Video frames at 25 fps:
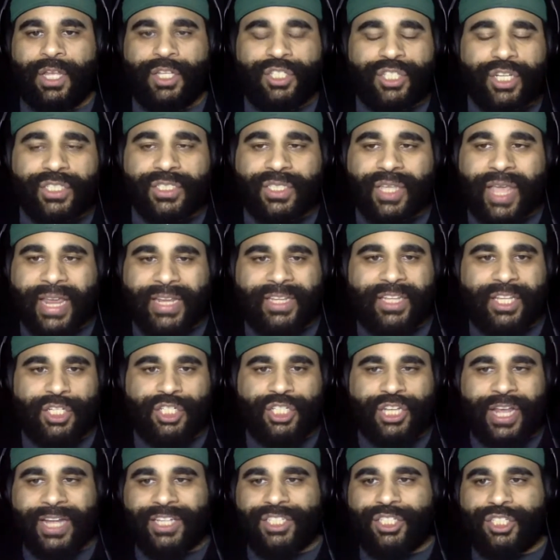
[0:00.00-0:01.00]
Just like the
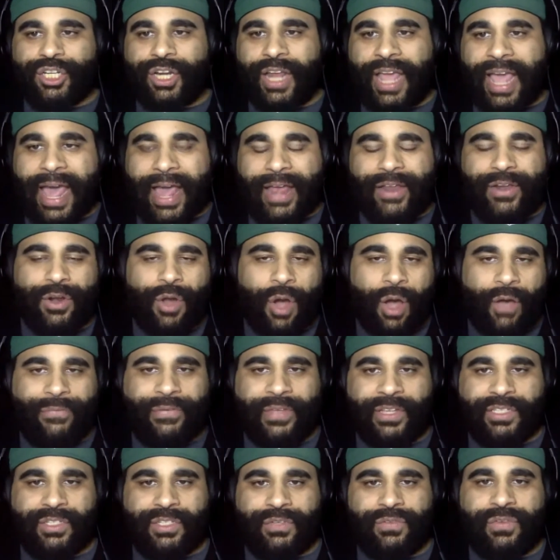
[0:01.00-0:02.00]
Jets should have had an
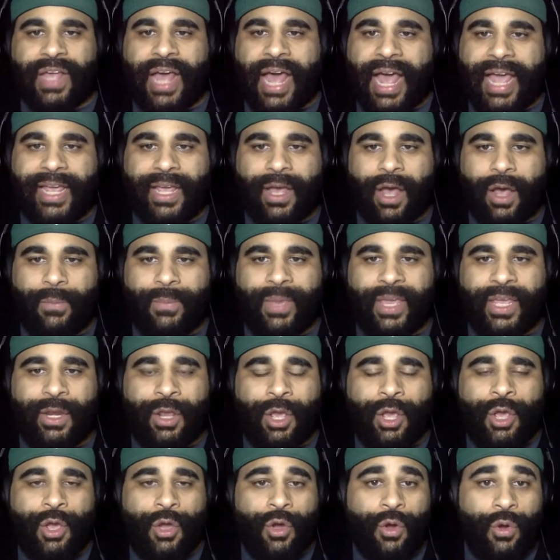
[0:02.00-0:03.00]
offensive guy come in
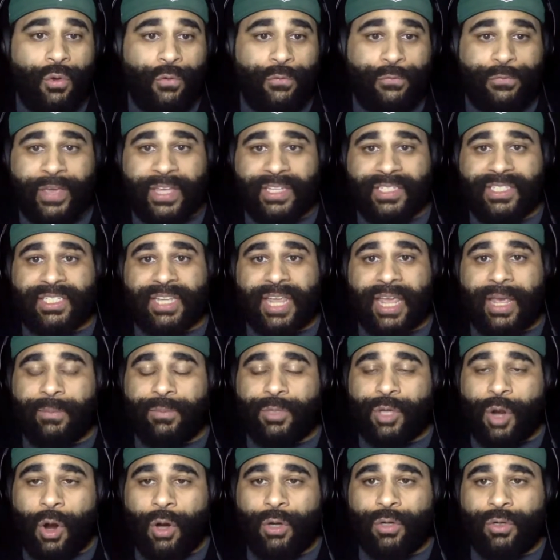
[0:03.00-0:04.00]
who fits Sam
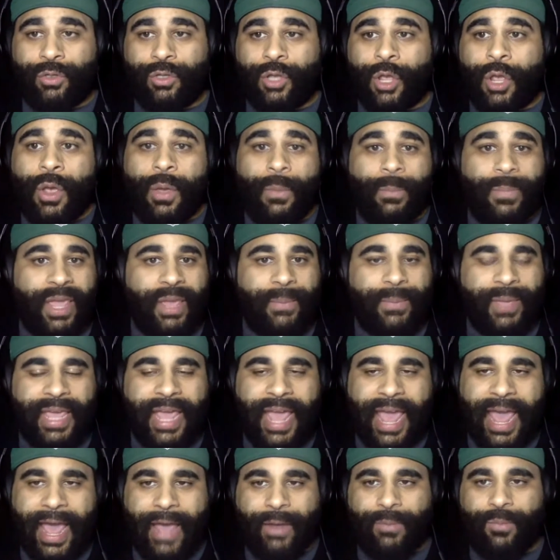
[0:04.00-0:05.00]
Darnold. Maybe
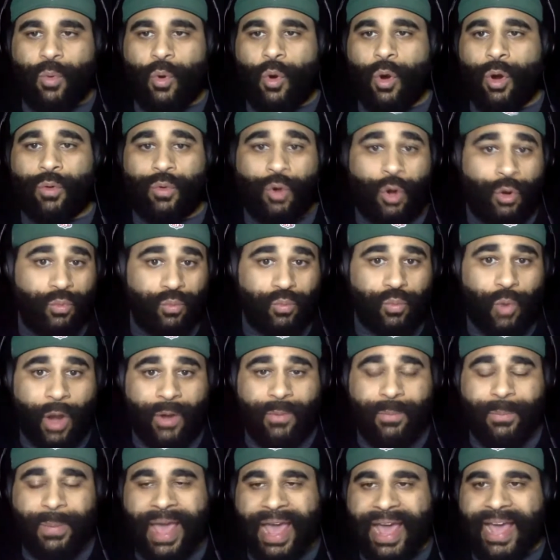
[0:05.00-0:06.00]
add more
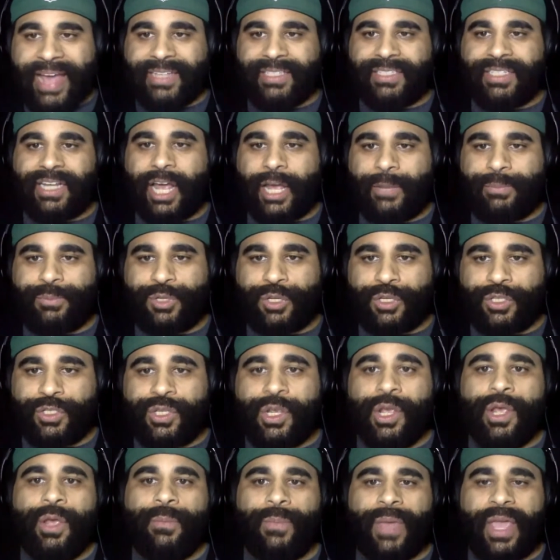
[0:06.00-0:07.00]
run-pass options.
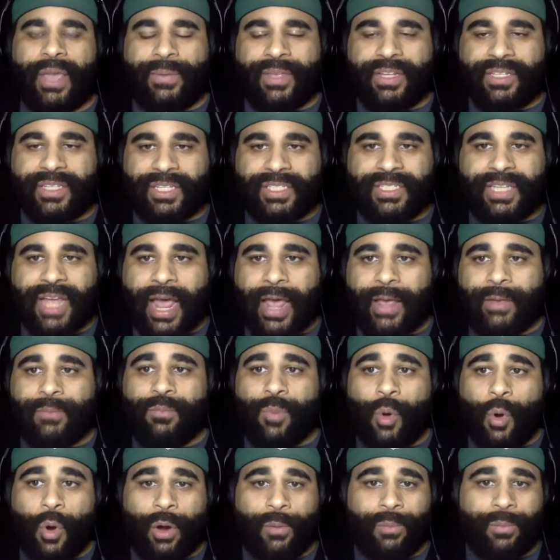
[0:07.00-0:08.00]
Maybe design
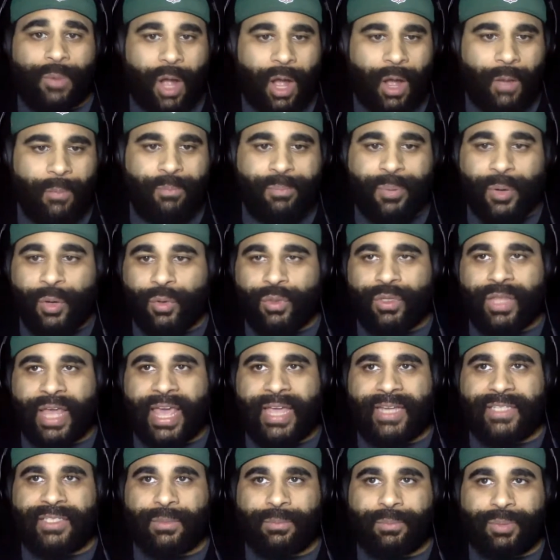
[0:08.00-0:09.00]
more
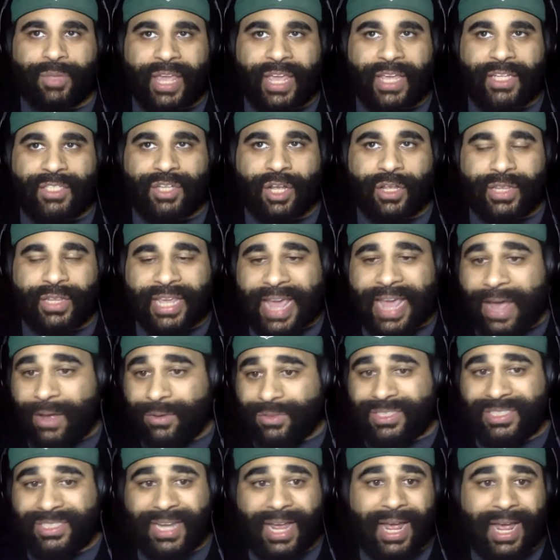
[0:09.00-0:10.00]
bootlegs and plays on the
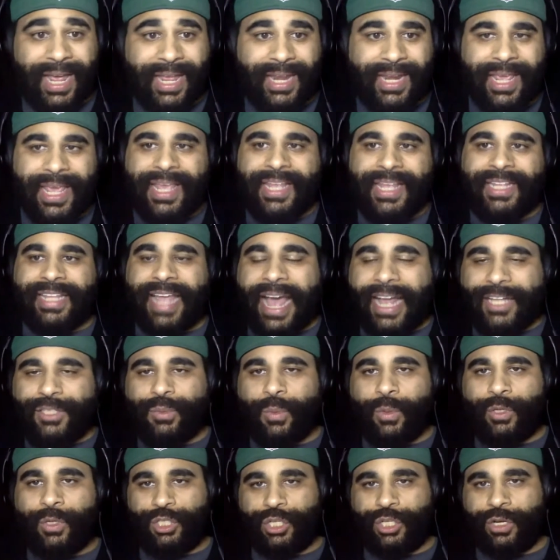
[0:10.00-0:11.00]
outside. That's
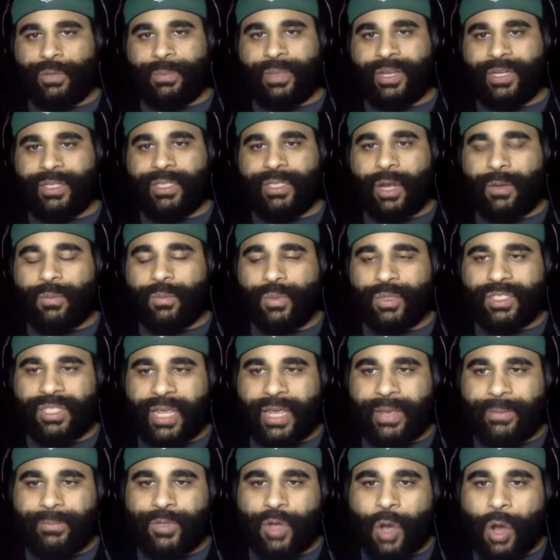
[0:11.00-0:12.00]
what should have been done with
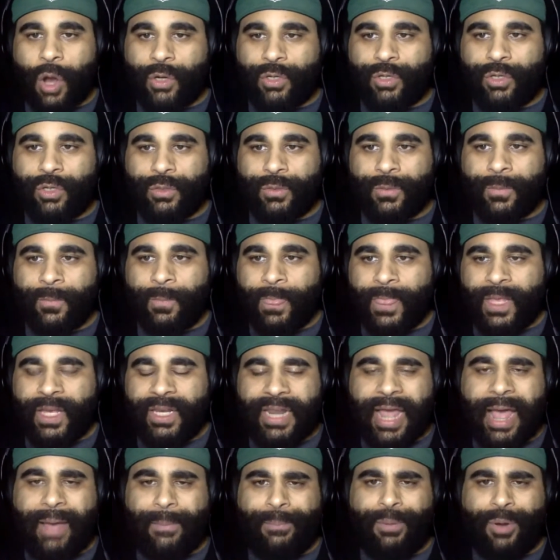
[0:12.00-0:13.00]
Sam Darnold,
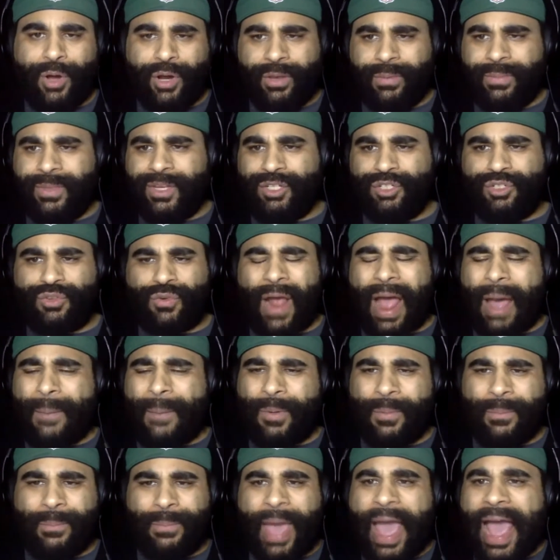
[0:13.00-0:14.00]
not put him and drop
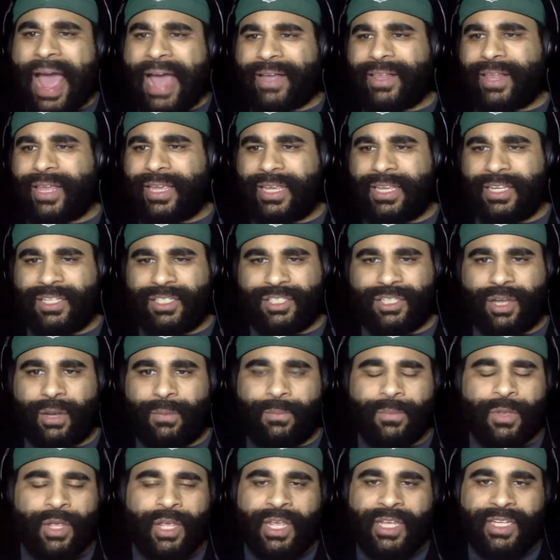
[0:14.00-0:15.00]
him back like he's
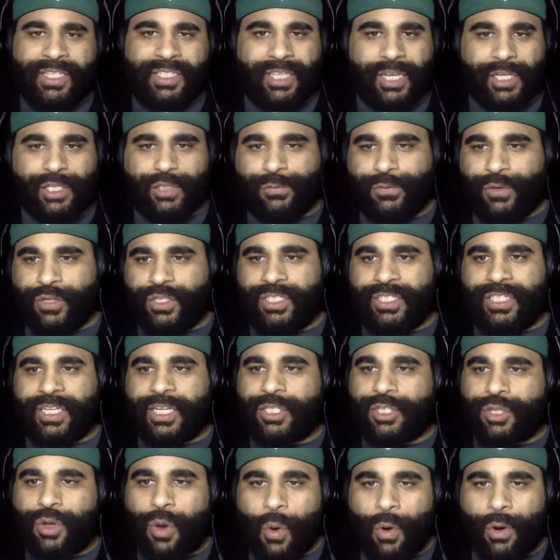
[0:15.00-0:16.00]
some
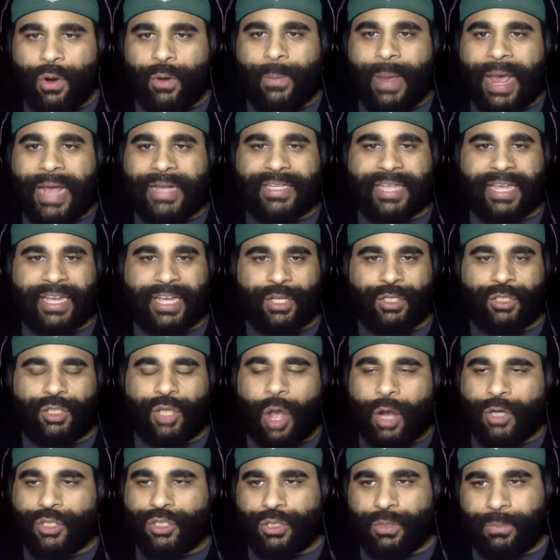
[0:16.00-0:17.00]
6'6" quarterback that can
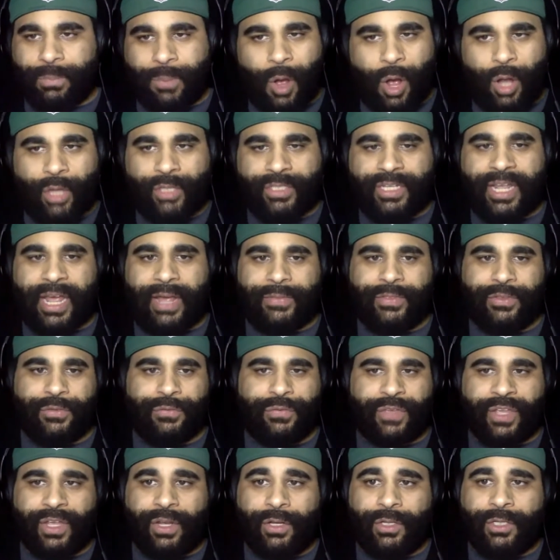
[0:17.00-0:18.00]
launch the ball down the
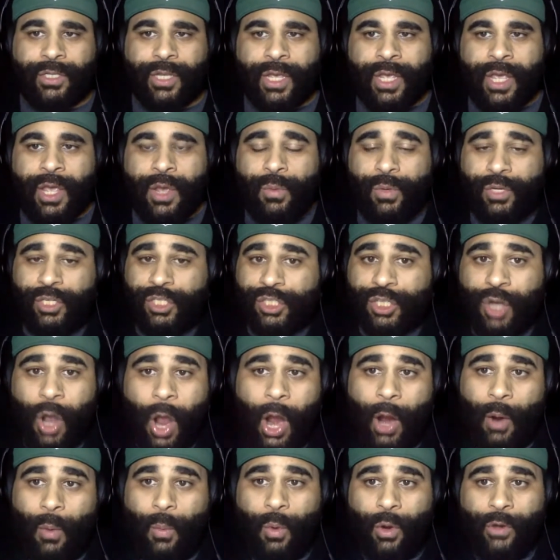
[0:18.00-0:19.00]
field. We
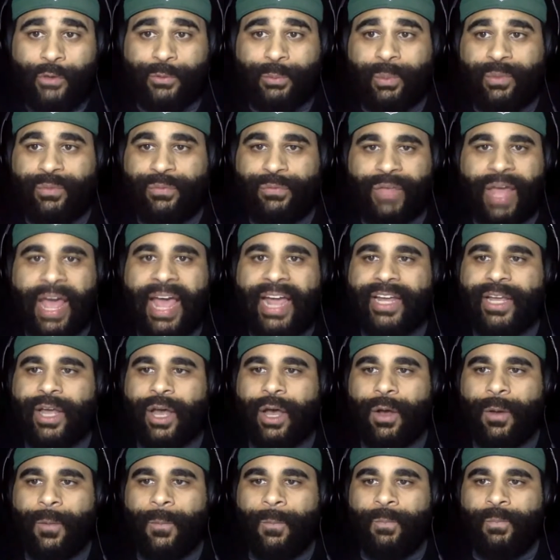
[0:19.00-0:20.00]
saw it worked with
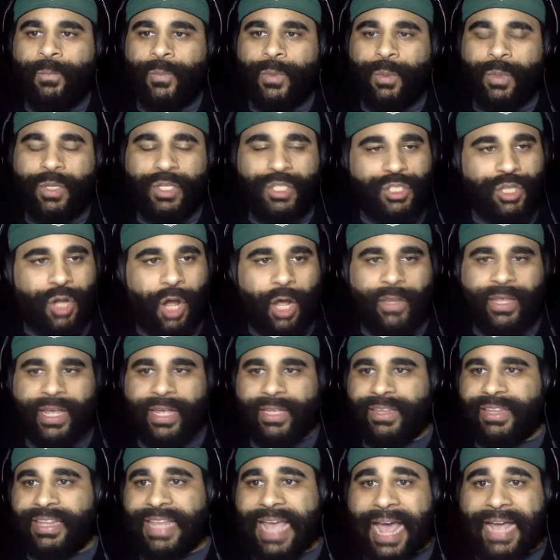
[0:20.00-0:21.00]
Flacco. We saw
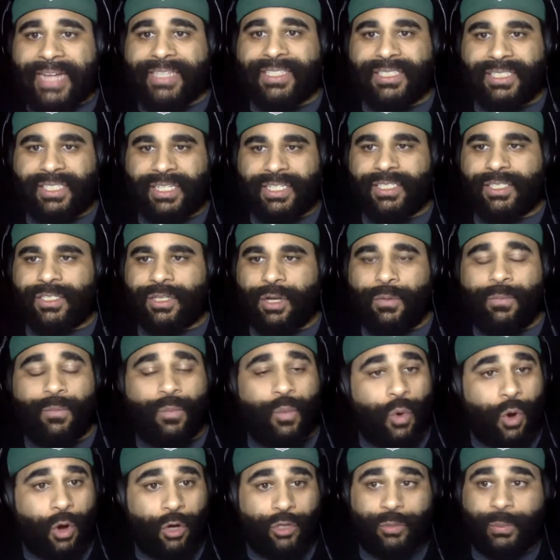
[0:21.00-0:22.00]
that system
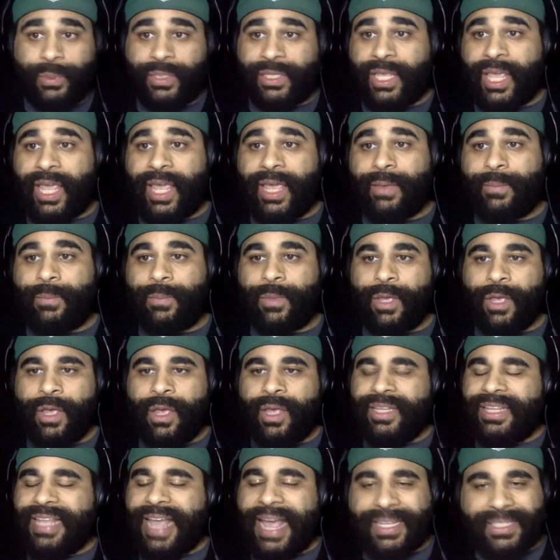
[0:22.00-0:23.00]
worked with him.
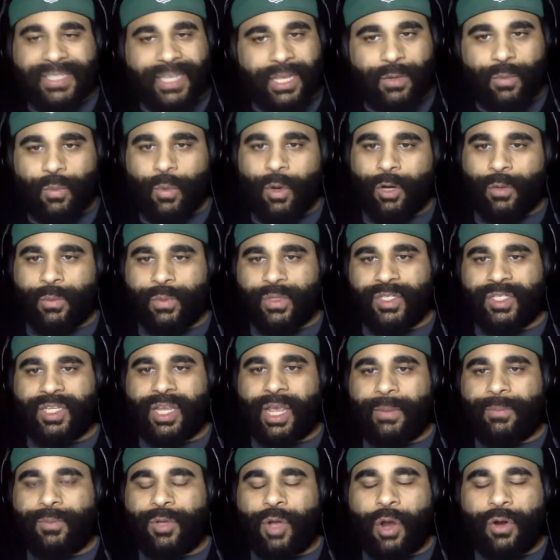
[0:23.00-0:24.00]
That didn't work with
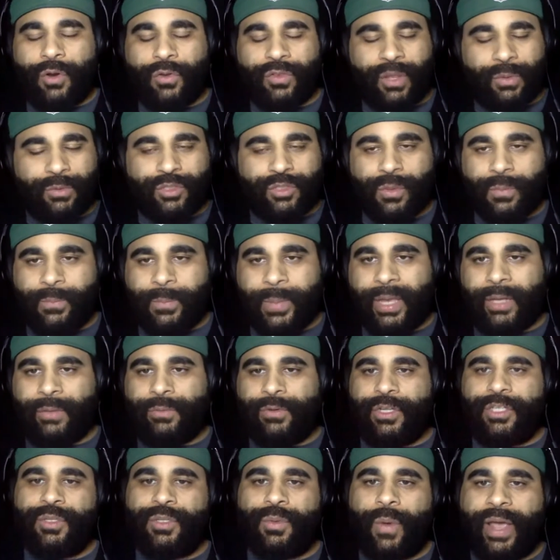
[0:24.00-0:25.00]
Sam Darnold. That was the main
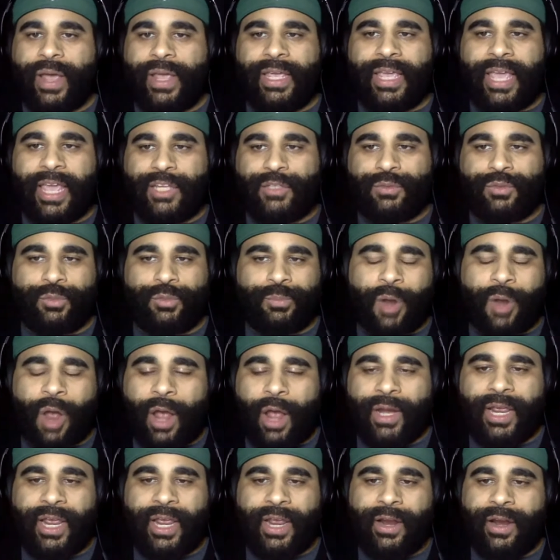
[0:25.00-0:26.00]
reason why Gase was
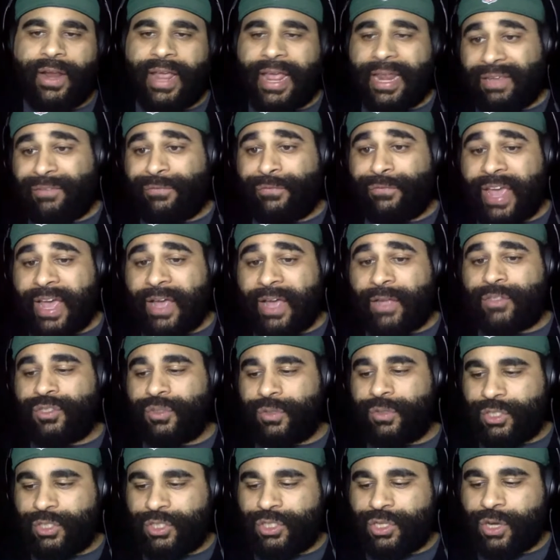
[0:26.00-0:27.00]
brought here, and he failed.
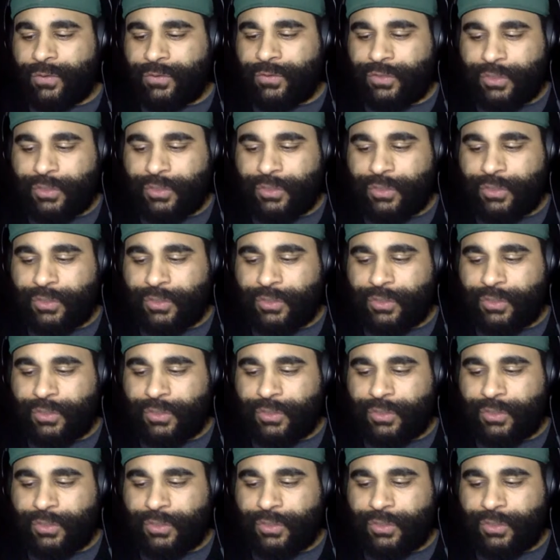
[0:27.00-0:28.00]
So he deserves to
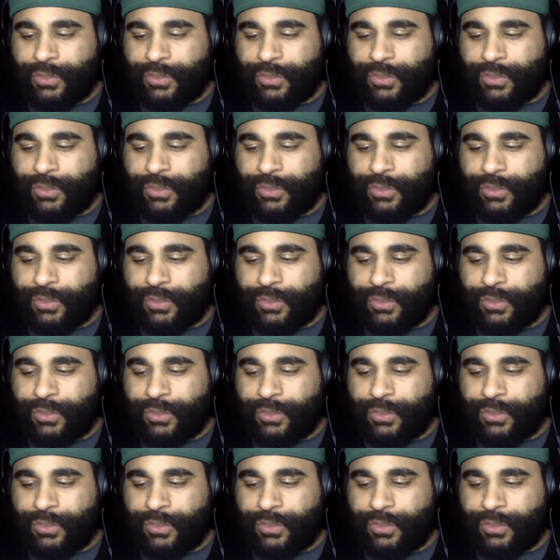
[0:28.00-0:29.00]
be fired.
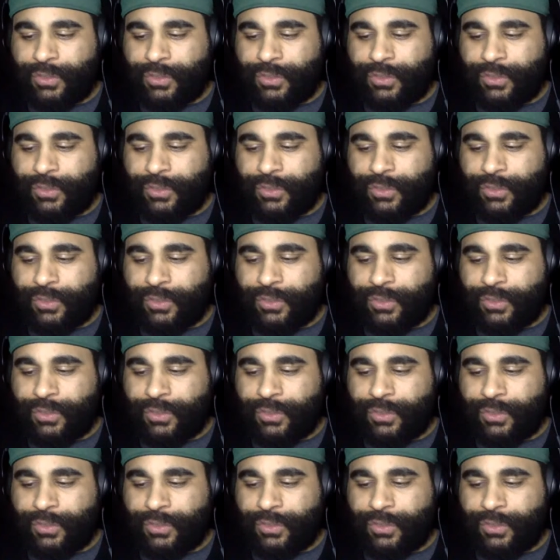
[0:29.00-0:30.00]
And it hasn't
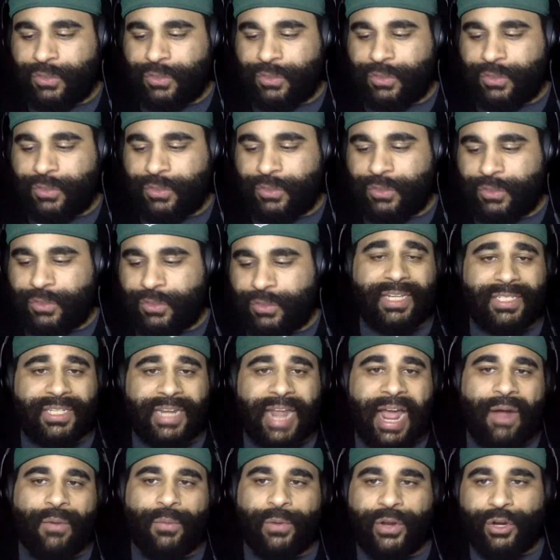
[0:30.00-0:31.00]
worked with Sam Darnold. He
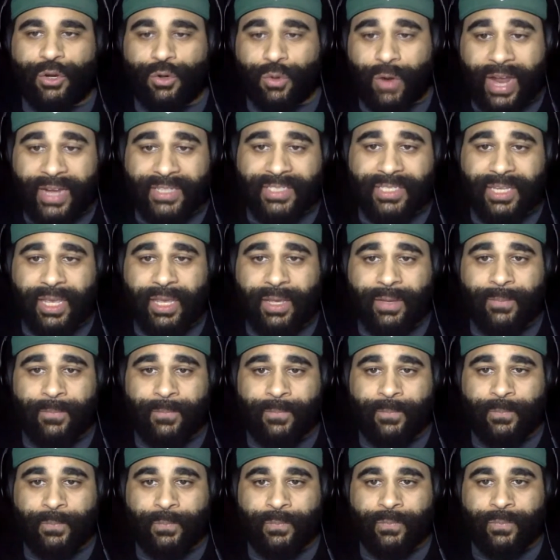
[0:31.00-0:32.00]
is now
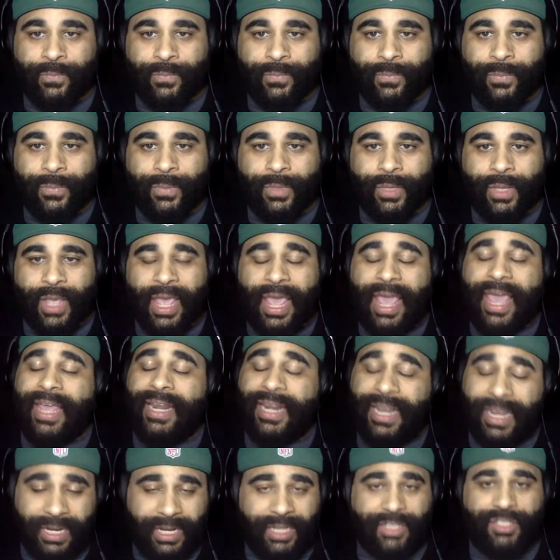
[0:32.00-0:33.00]
regressing,
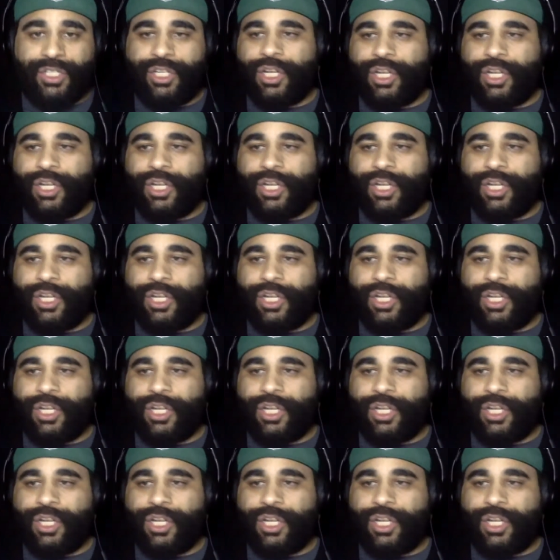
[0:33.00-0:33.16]
and he needs